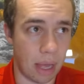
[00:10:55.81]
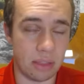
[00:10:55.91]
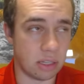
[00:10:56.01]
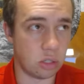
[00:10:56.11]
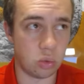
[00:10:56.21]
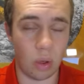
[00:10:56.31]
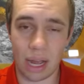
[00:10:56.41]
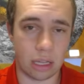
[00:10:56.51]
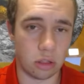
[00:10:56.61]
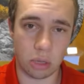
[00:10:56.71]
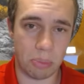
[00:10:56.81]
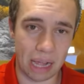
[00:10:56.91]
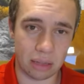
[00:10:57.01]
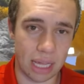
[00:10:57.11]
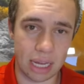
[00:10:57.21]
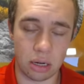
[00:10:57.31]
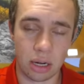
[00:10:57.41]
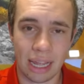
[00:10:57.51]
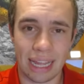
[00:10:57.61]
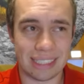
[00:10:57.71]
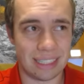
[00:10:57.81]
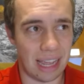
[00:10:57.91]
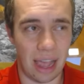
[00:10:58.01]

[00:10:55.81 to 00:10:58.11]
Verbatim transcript: This is one I could look back later and say,